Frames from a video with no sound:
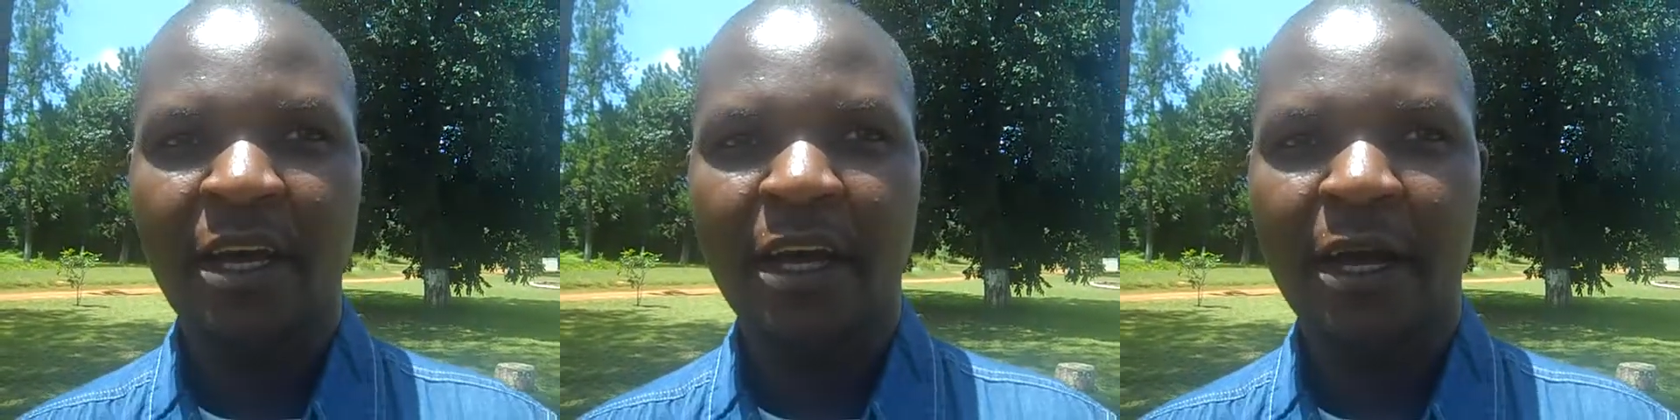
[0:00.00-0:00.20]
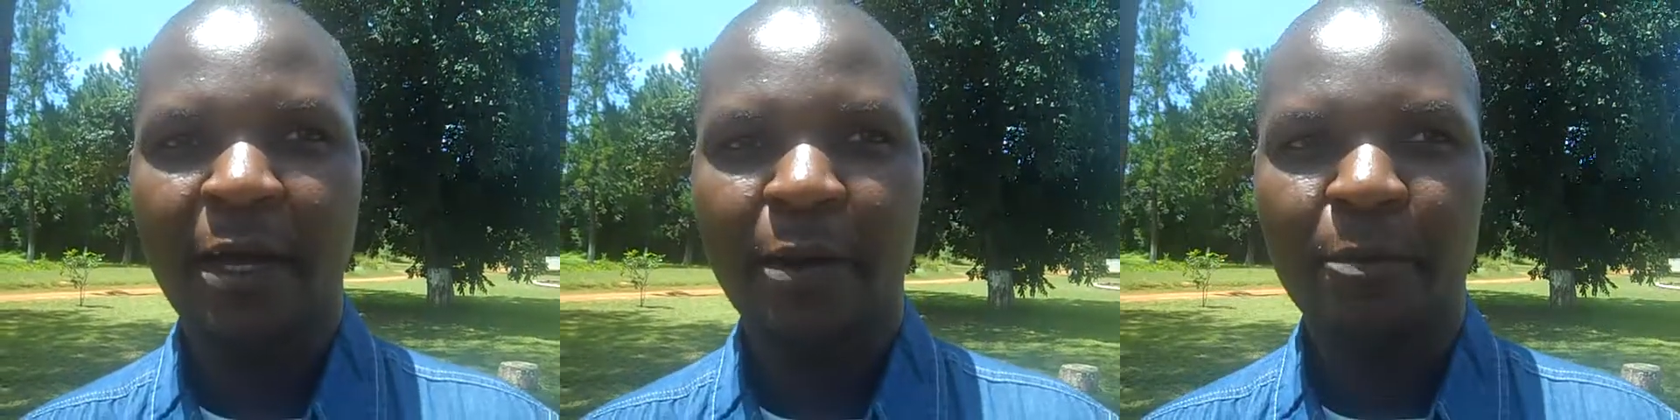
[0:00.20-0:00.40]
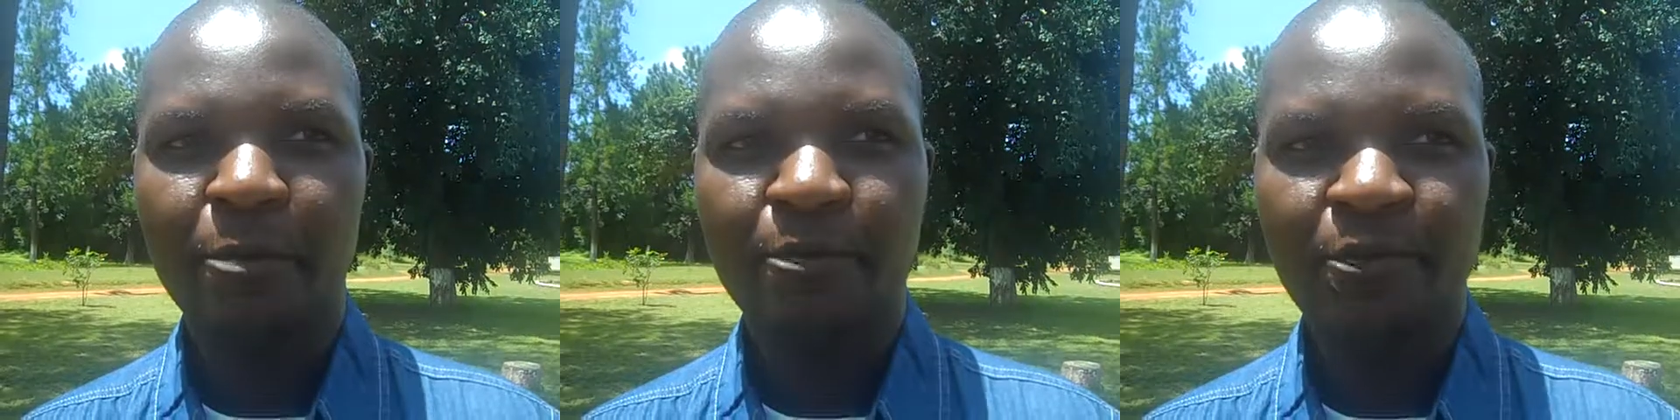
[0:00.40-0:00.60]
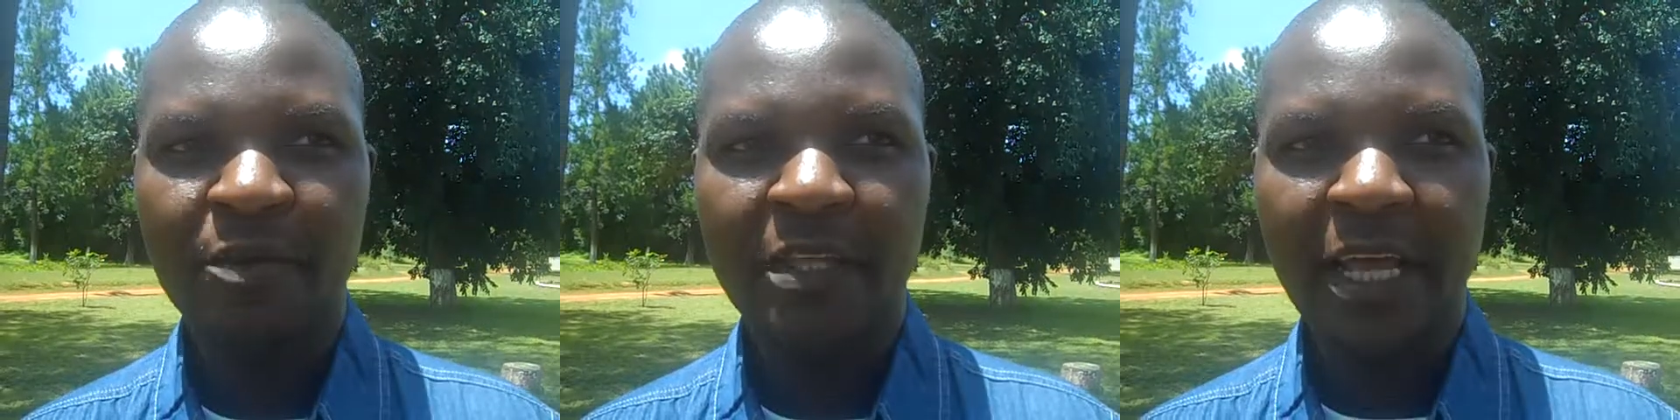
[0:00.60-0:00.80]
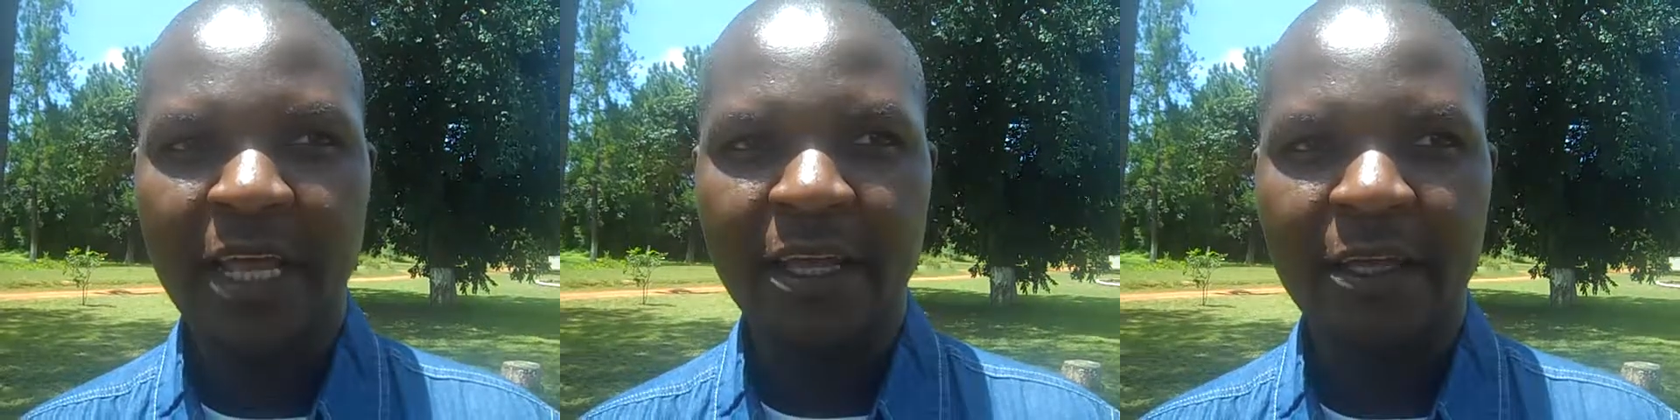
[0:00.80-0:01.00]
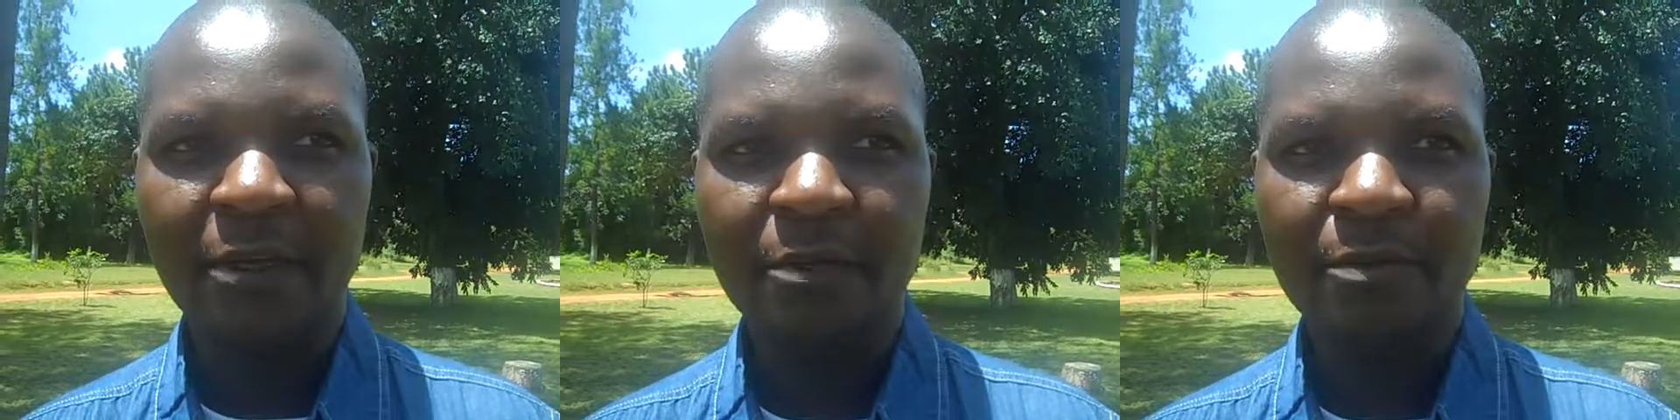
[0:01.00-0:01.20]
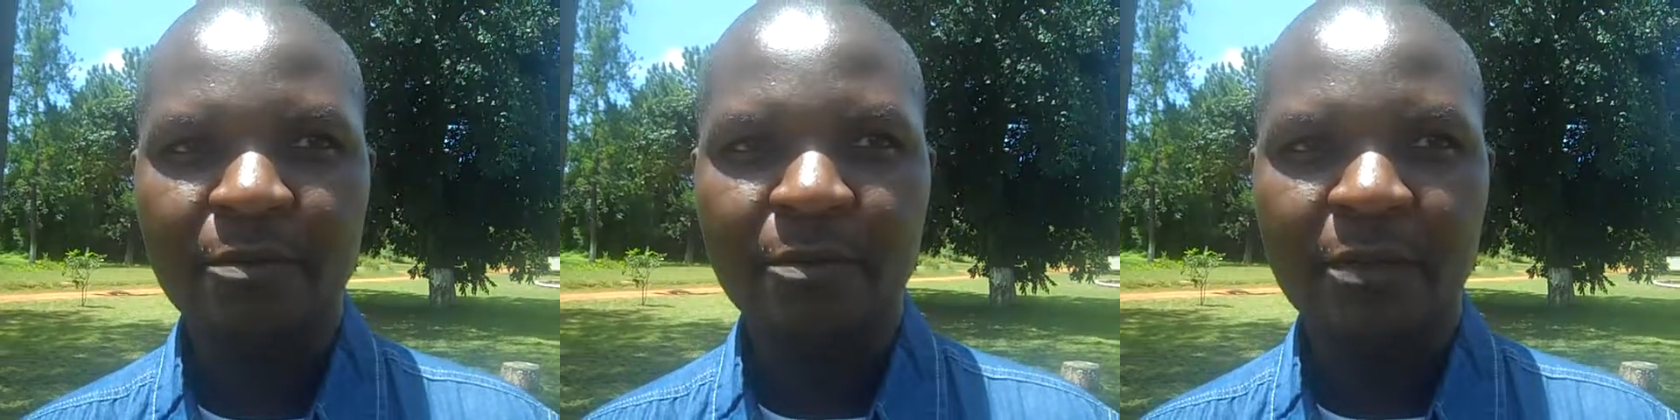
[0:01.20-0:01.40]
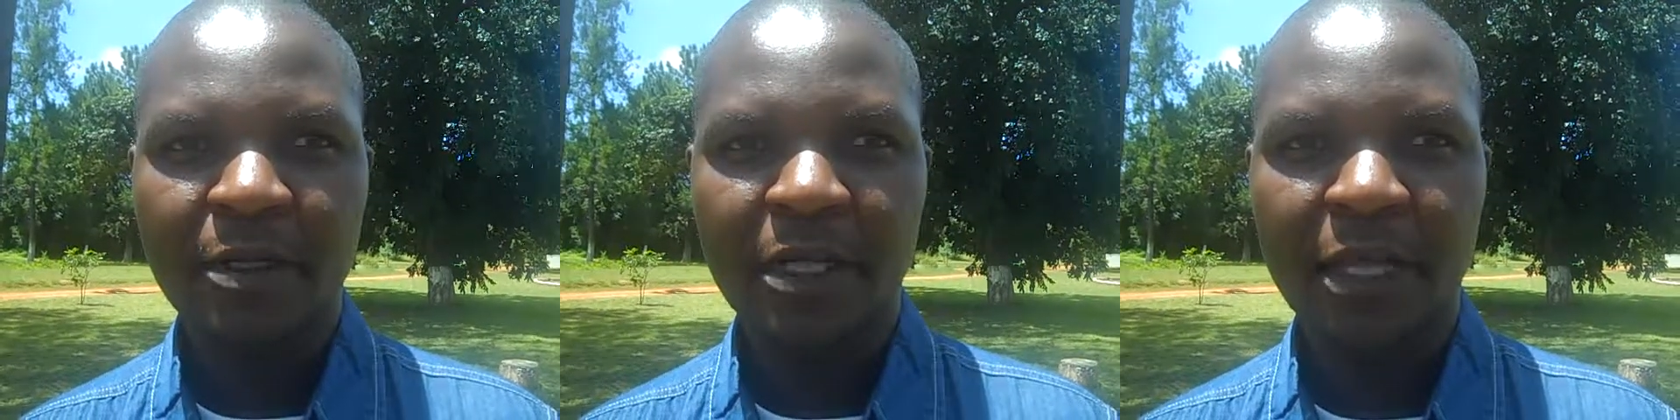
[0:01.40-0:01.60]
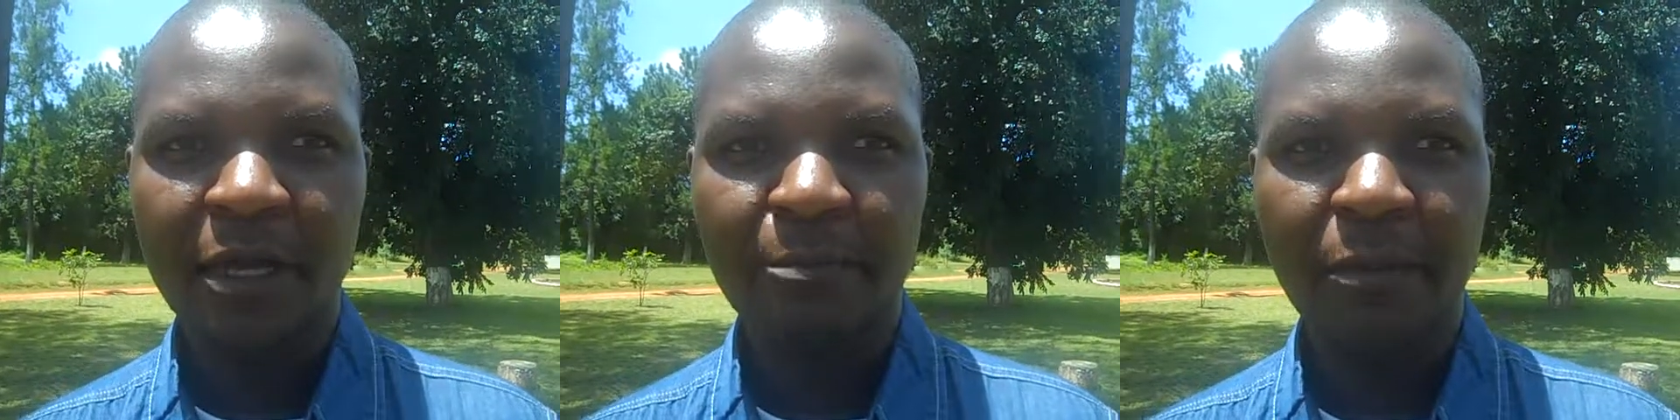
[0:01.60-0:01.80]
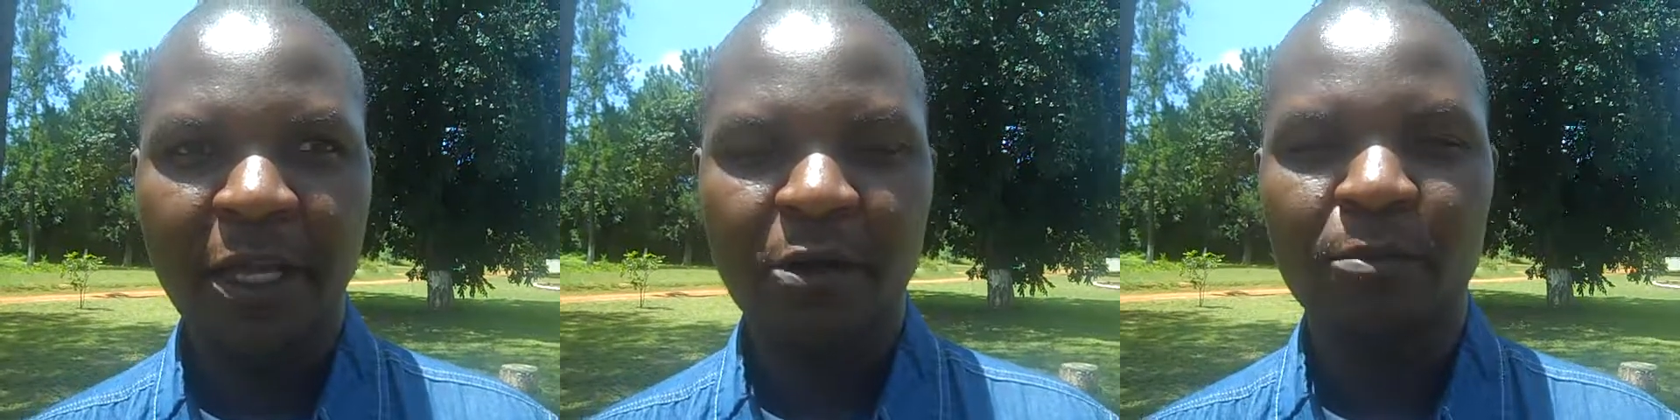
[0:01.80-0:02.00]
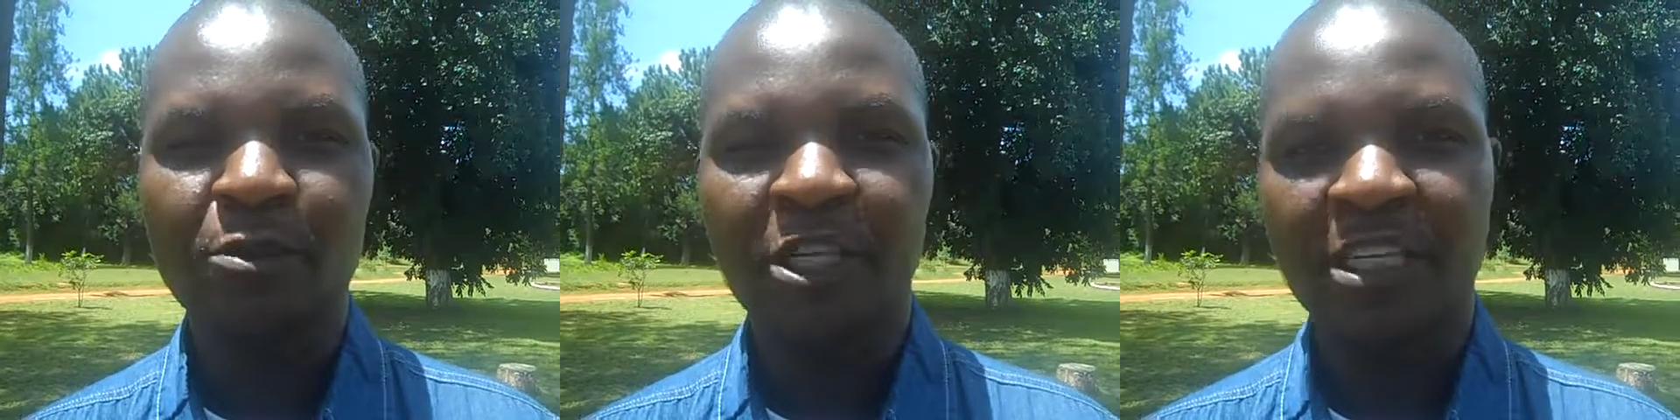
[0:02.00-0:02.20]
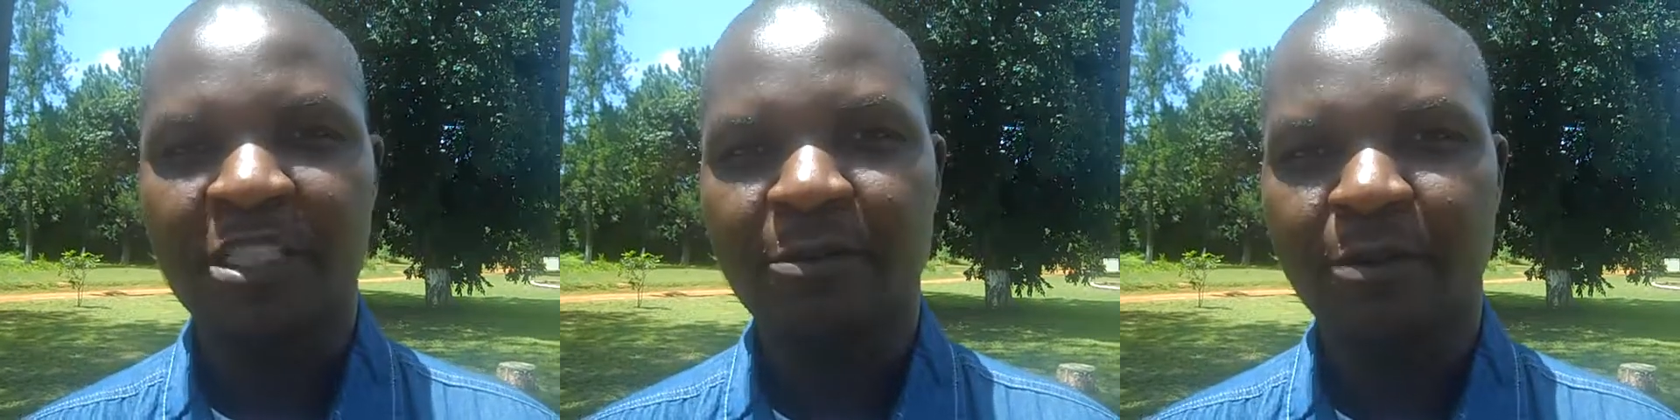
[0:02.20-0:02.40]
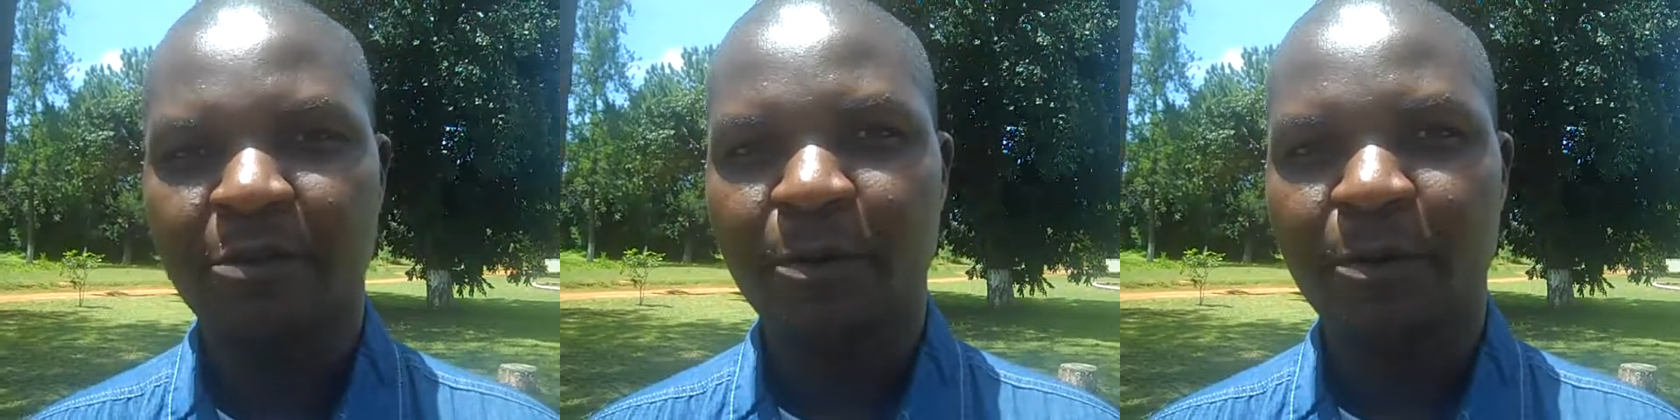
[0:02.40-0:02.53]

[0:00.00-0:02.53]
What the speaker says: The main objective